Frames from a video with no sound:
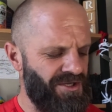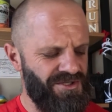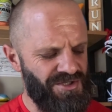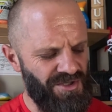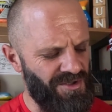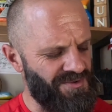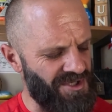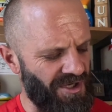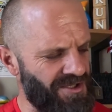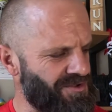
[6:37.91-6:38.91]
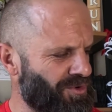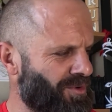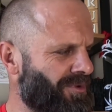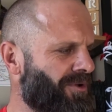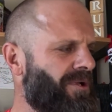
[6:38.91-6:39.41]
Shoe size
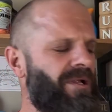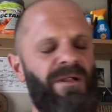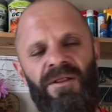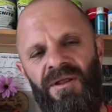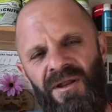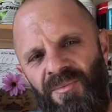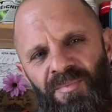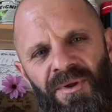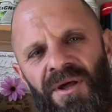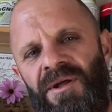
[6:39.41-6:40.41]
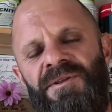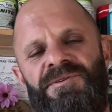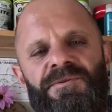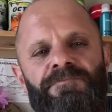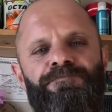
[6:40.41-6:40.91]
normal. Then
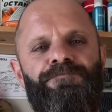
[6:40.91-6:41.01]
appearance.